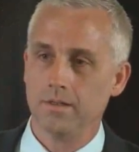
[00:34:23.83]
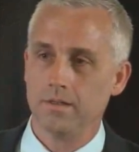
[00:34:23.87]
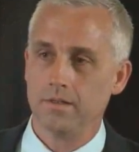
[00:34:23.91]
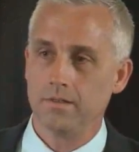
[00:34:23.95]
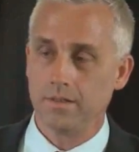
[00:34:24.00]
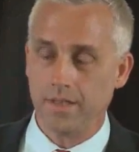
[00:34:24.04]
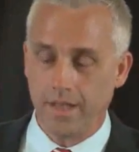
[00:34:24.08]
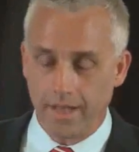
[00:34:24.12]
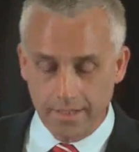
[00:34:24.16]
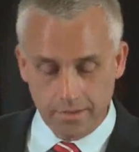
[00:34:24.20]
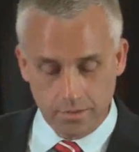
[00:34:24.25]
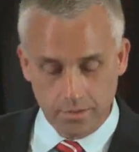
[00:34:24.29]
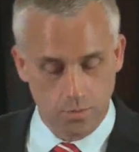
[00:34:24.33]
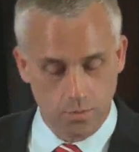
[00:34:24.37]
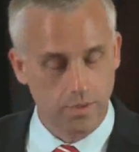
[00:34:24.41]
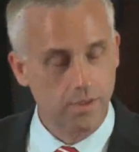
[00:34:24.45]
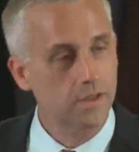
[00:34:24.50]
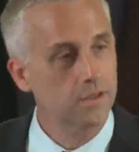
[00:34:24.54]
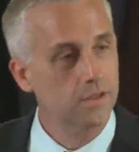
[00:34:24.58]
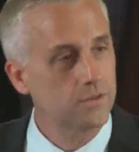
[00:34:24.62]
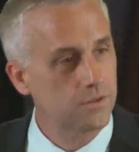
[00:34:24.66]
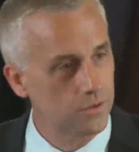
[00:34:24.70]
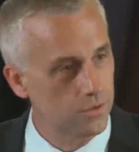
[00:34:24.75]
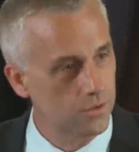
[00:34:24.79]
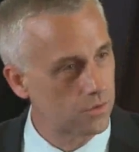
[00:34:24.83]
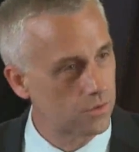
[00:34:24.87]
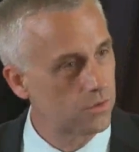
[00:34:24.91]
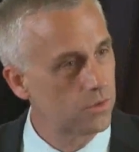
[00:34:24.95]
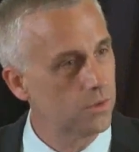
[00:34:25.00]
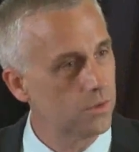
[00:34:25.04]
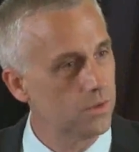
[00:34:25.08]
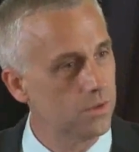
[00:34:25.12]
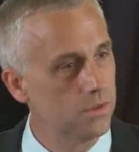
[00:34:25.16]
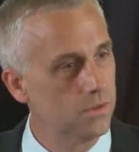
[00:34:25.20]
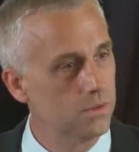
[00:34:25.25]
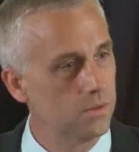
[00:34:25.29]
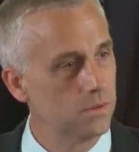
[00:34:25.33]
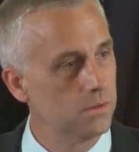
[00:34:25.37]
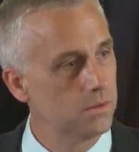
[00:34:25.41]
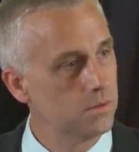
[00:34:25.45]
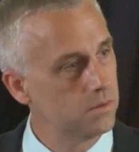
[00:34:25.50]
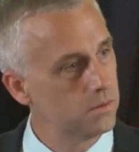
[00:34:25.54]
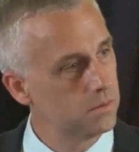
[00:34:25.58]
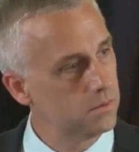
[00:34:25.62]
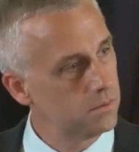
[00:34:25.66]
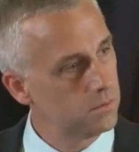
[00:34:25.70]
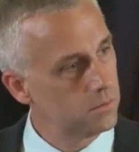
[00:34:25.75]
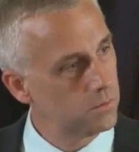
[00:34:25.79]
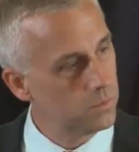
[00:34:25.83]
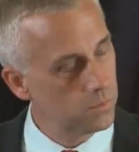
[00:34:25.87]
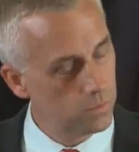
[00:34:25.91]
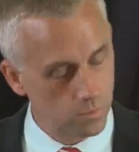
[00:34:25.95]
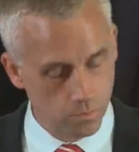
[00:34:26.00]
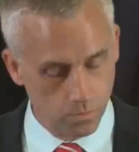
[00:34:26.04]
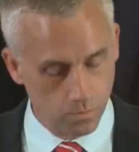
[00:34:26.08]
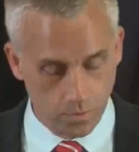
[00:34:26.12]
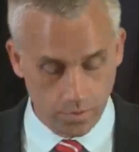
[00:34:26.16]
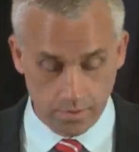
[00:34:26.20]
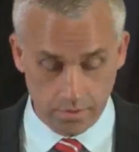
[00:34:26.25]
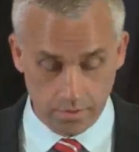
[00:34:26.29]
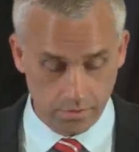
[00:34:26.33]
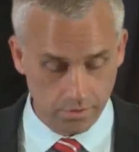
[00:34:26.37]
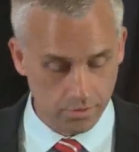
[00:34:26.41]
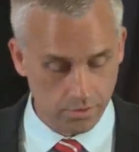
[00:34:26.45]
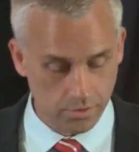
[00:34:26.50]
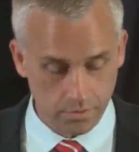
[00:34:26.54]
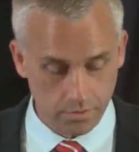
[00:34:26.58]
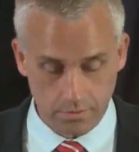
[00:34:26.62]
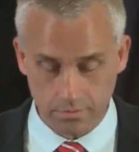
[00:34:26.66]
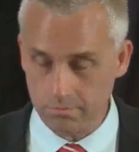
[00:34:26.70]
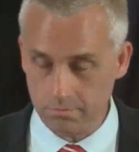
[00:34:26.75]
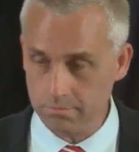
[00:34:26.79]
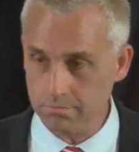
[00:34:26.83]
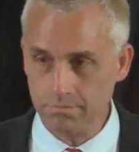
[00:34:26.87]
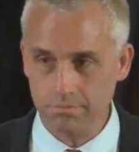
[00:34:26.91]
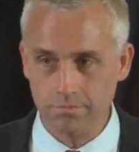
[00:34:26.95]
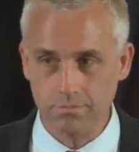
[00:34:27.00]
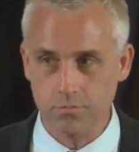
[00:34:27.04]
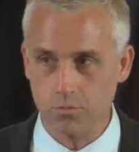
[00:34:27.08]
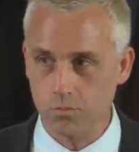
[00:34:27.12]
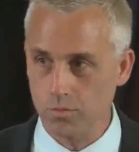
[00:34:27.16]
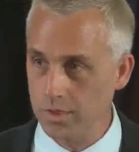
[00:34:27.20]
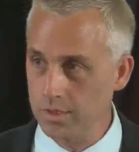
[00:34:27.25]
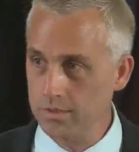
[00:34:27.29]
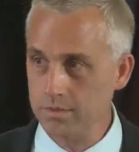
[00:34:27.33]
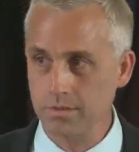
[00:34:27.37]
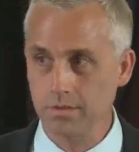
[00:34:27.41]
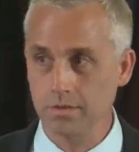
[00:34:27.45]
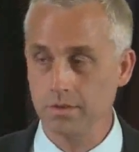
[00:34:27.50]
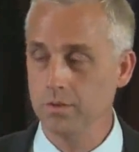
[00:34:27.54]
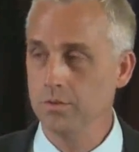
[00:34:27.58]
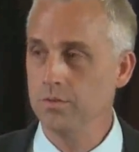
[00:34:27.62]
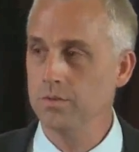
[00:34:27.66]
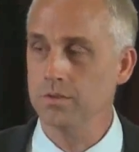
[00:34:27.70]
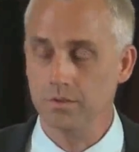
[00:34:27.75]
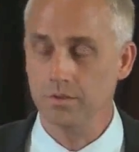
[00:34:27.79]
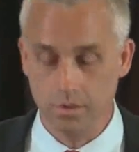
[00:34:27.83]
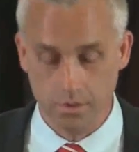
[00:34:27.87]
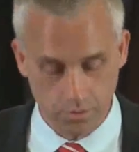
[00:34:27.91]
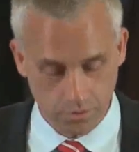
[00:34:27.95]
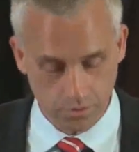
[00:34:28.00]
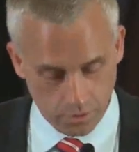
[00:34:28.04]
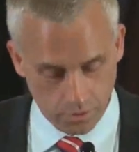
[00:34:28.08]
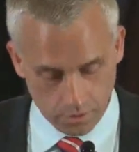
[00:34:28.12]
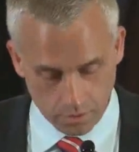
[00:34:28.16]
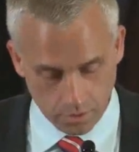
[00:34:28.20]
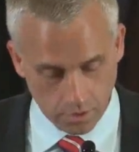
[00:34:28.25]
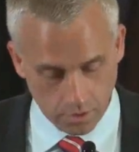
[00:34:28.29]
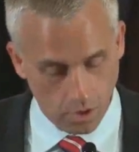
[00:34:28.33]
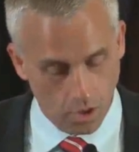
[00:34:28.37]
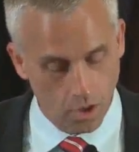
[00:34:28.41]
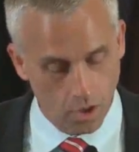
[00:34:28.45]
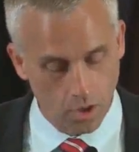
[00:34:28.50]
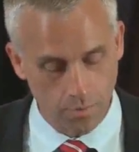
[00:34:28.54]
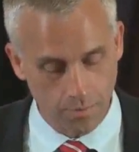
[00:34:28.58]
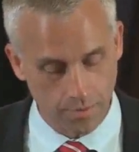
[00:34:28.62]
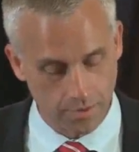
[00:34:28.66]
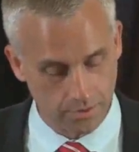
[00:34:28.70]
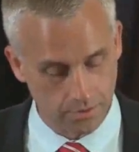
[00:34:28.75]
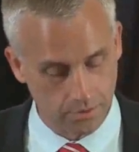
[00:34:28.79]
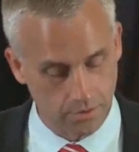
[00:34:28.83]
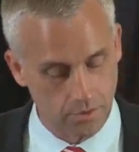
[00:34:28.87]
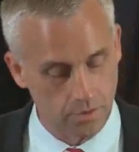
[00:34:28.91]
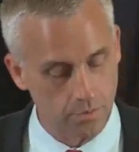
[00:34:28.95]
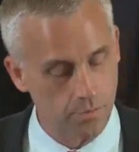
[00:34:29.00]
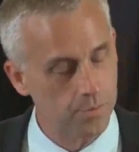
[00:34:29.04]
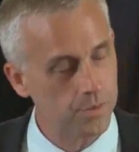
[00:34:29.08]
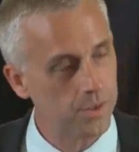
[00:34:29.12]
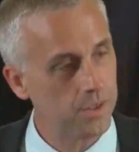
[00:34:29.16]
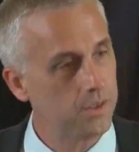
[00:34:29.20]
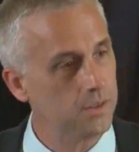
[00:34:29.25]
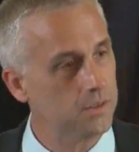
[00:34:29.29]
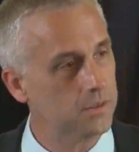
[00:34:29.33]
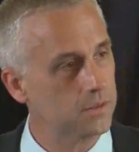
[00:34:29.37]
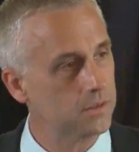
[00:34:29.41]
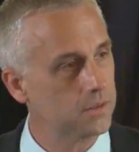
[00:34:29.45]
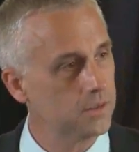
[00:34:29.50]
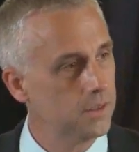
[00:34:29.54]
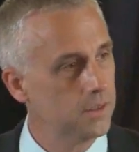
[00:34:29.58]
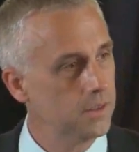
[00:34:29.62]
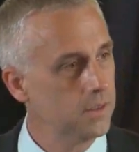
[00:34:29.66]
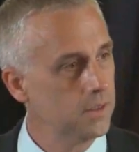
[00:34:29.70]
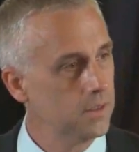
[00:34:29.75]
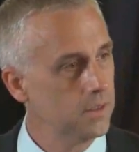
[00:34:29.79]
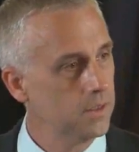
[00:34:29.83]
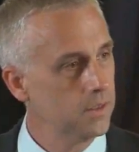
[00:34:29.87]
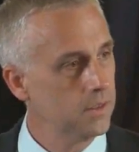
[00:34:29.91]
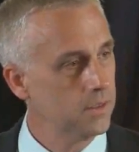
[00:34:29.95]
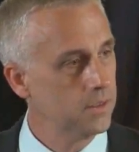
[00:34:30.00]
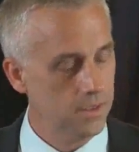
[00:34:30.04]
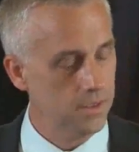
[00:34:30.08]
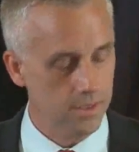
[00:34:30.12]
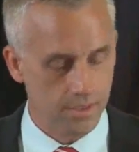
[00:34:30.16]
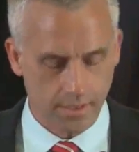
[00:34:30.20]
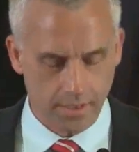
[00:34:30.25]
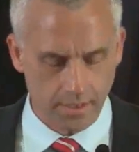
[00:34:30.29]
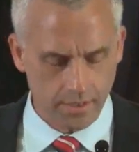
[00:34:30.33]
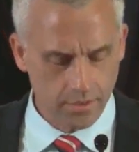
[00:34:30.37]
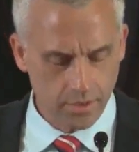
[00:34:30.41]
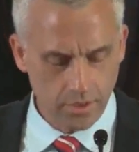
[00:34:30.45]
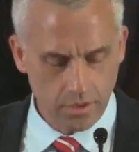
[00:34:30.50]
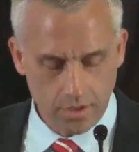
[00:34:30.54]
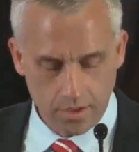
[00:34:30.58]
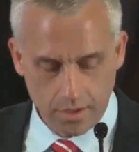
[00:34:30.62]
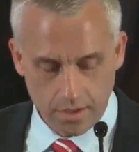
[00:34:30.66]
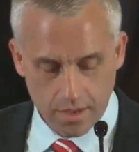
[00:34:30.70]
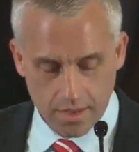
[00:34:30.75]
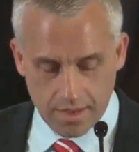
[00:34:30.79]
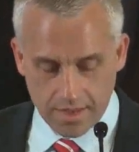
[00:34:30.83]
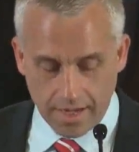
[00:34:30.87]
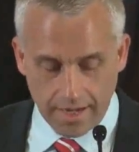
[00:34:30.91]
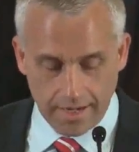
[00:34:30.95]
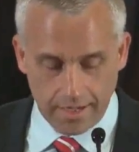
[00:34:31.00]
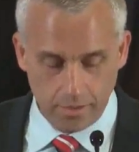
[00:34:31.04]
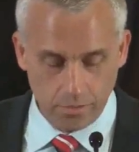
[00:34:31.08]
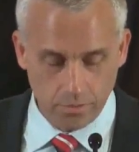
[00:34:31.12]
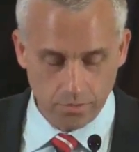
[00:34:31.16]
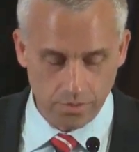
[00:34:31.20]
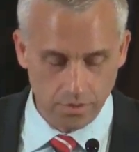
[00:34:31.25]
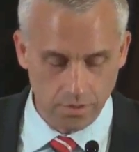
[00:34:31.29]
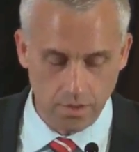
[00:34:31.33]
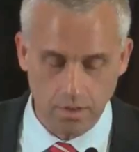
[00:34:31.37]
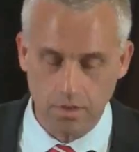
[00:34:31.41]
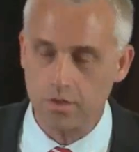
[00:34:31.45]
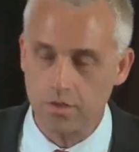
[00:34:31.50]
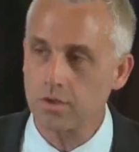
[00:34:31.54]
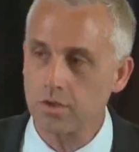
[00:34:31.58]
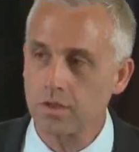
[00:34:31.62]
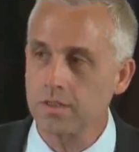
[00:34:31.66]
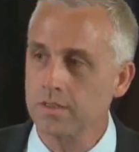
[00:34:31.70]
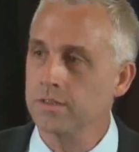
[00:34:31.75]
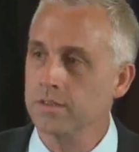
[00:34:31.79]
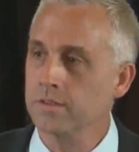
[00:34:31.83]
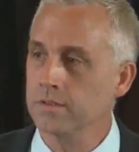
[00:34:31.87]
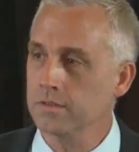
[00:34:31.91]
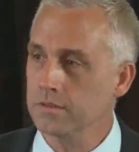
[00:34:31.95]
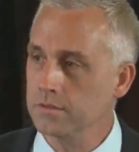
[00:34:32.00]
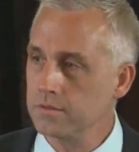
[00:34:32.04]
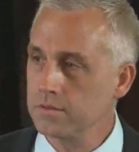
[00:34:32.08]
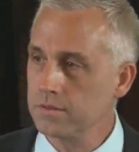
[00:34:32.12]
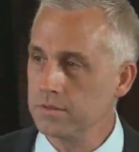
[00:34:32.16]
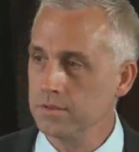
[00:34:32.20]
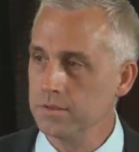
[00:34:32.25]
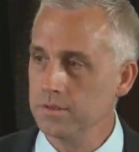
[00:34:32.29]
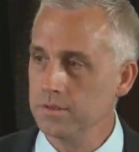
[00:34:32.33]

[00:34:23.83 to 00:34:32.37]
That's what gets you through it with a certain resoluteness and a certain calm and a certain peace. And again, there are a thousand other things.